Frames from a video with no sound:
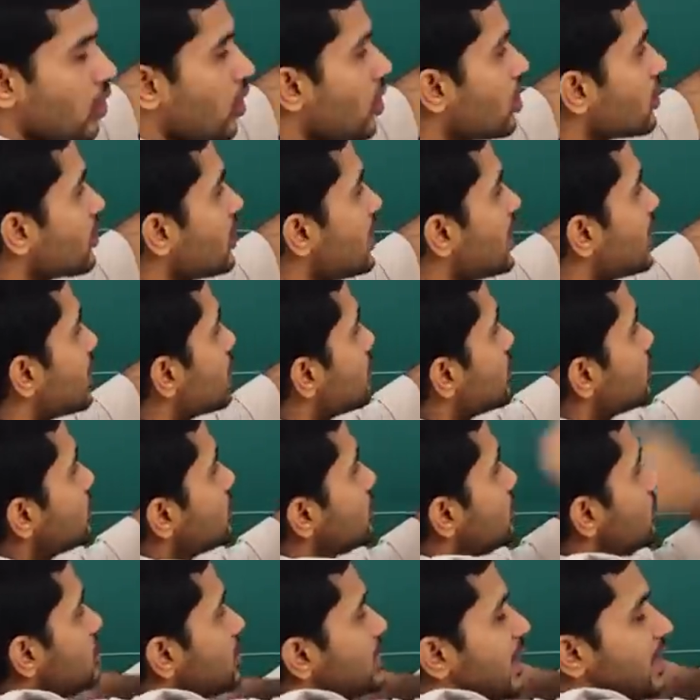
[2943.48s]
or will it
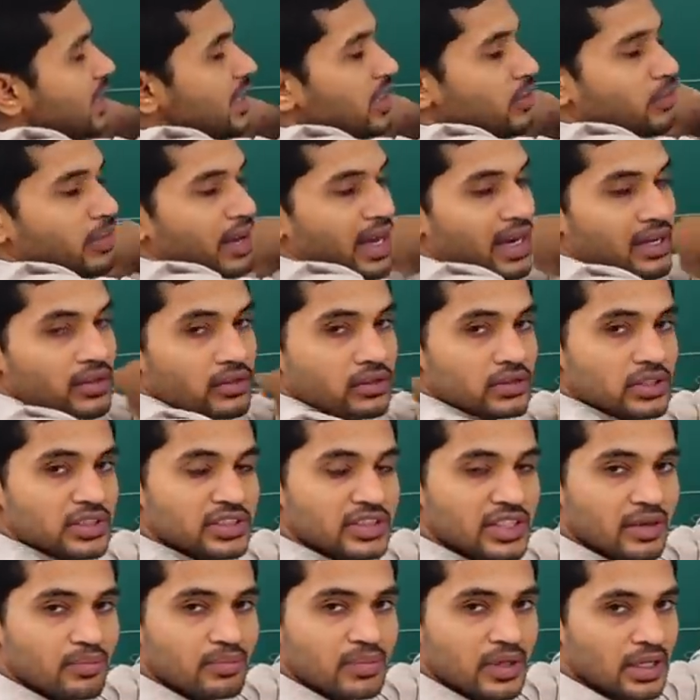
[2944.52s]
send it back to the
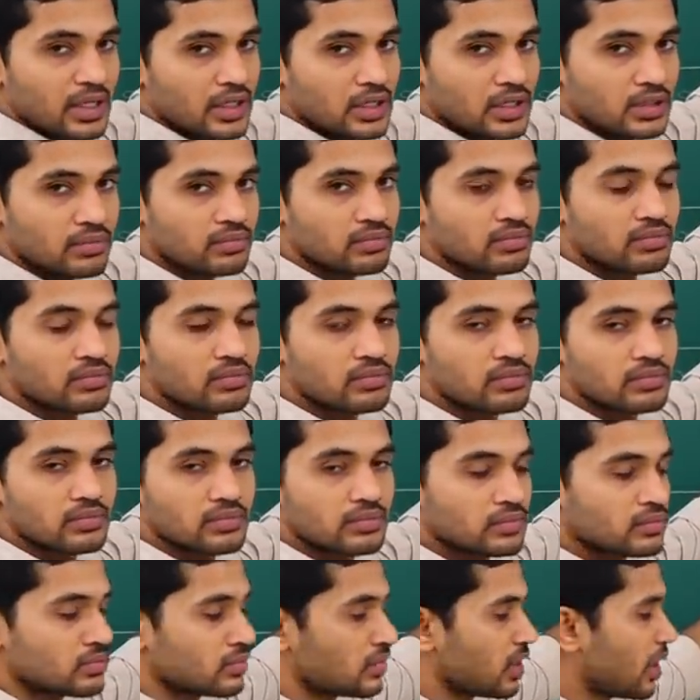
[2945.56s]
same medium?
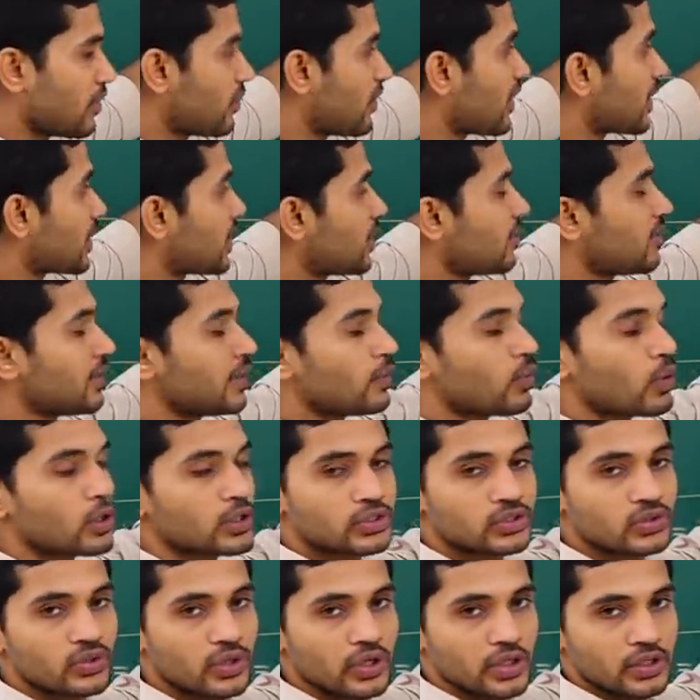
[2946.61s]
Effectively what
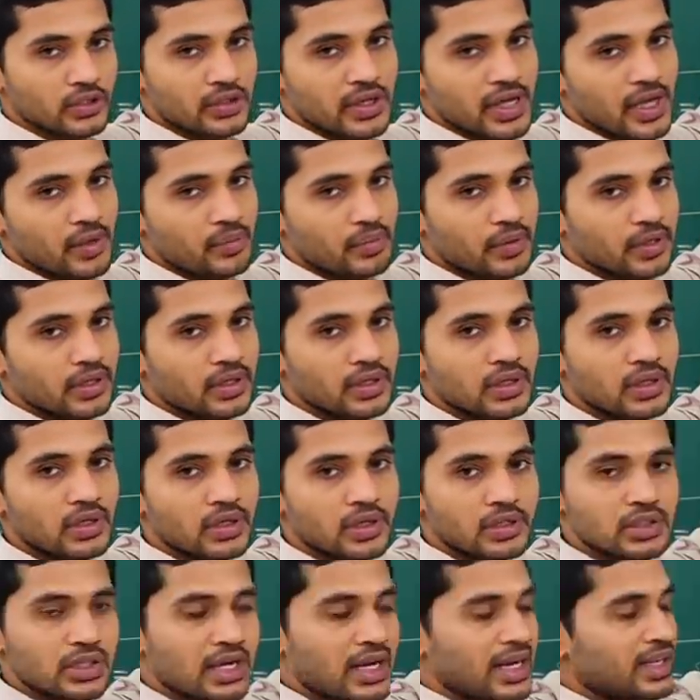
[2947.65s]
is going to happen?
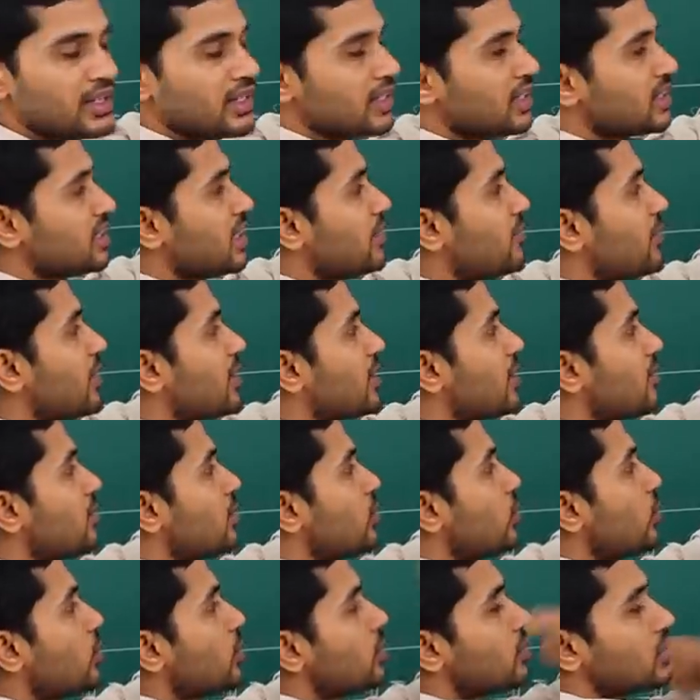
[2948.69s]
The light ray is
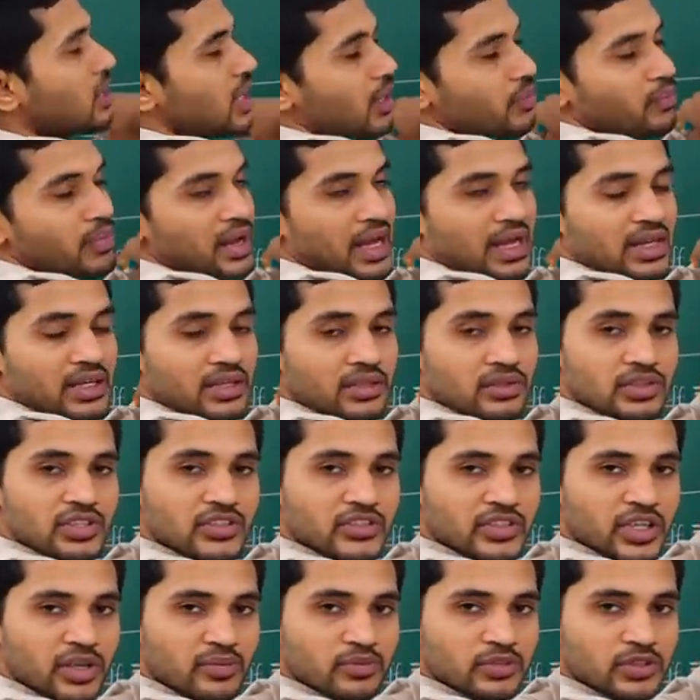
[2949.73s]
effectively going to come back into the
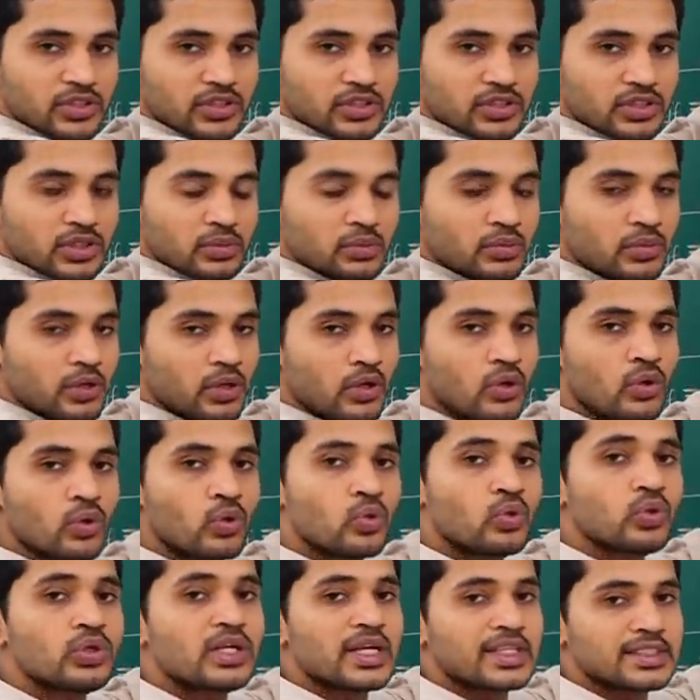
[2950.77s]
same system.
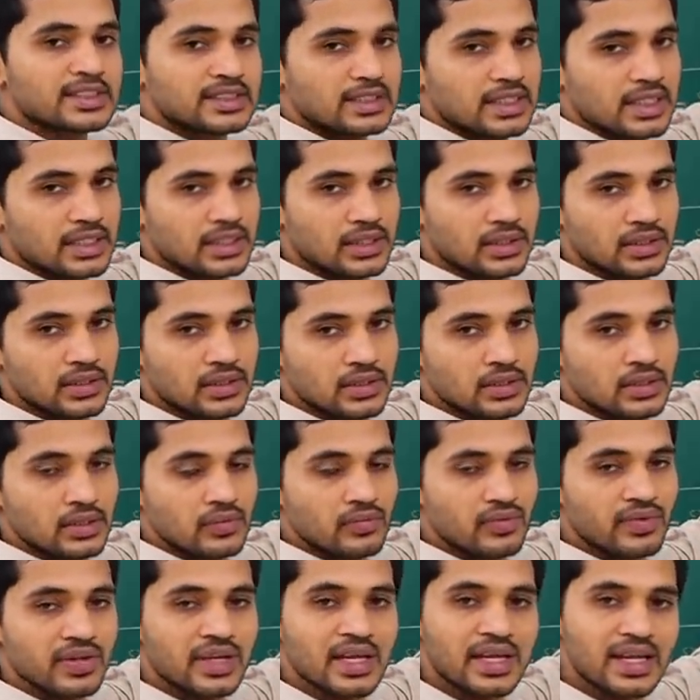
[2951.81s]
Who does
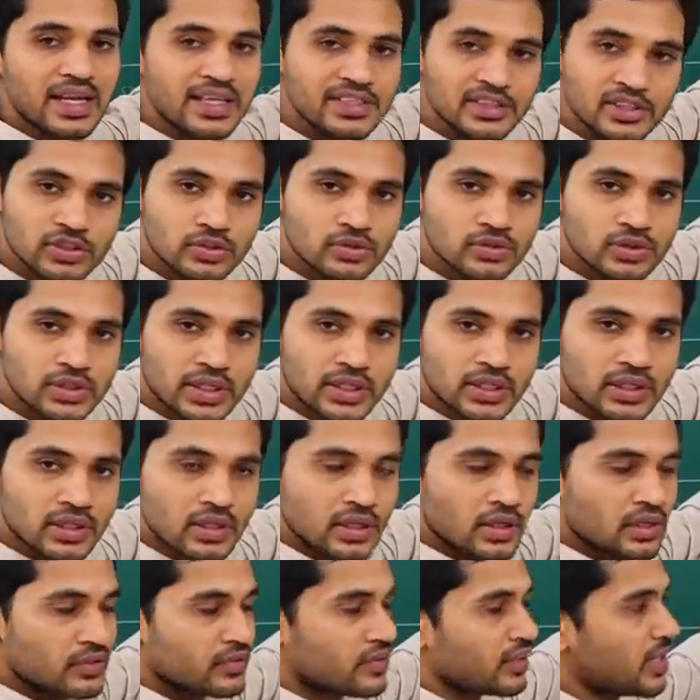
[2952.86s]
that? Will a lens do that?
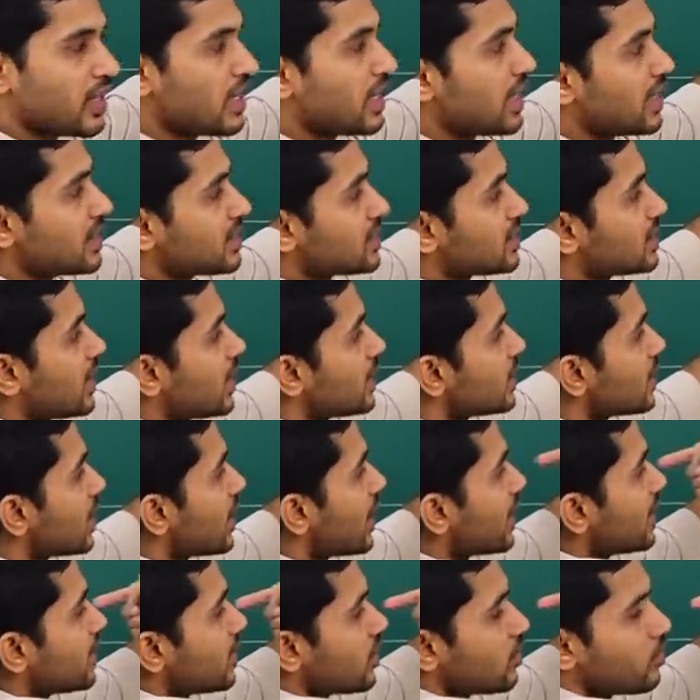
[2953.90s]
Will a lens send the
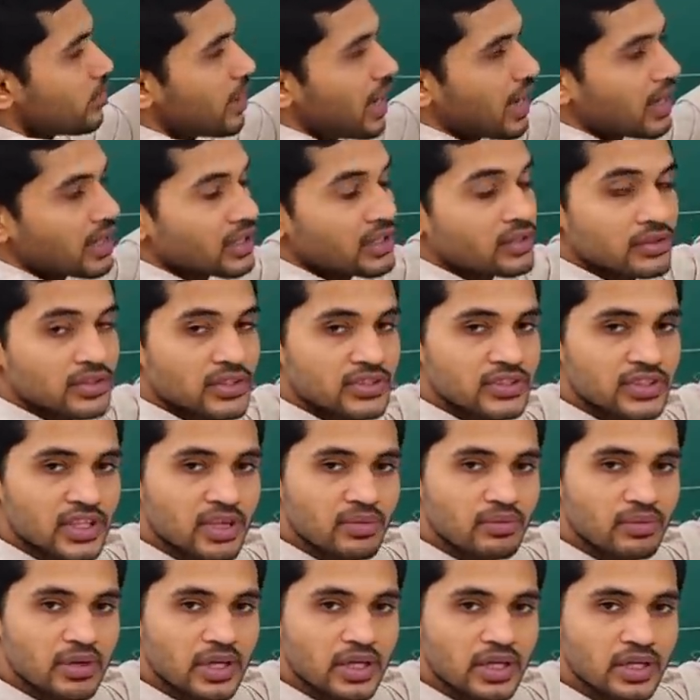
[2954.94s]
light ray back into the
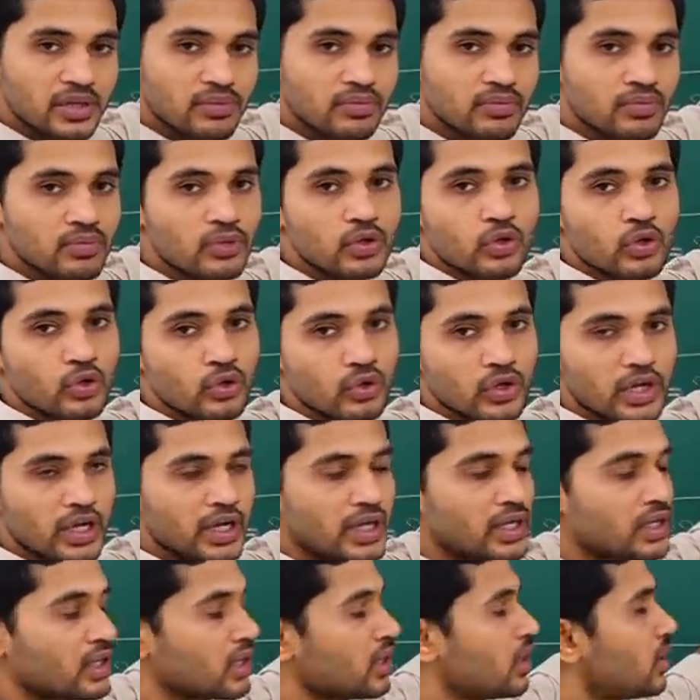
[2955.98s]
same medium? No,
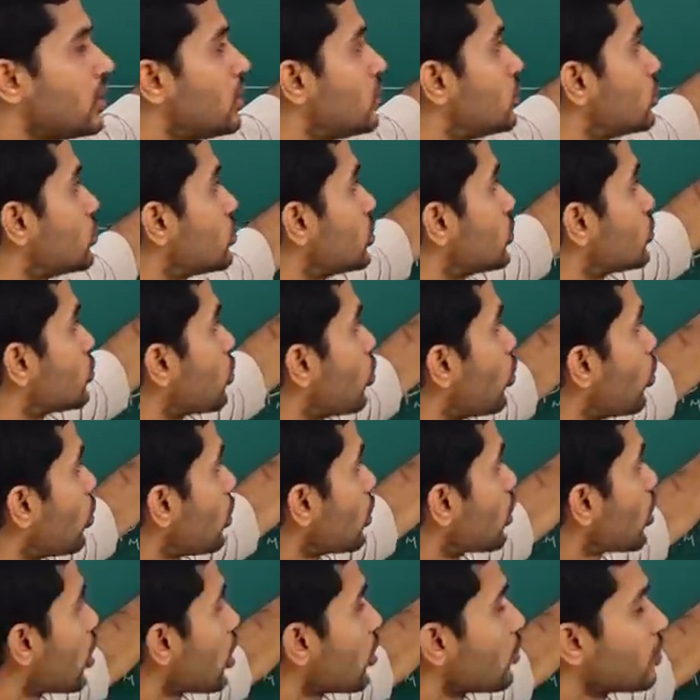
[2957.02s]
right? So, this
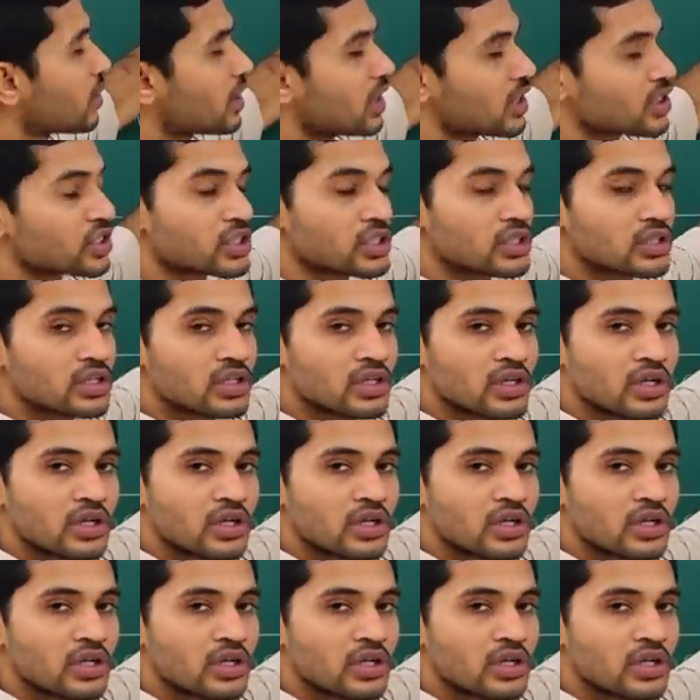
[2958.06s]
whole combination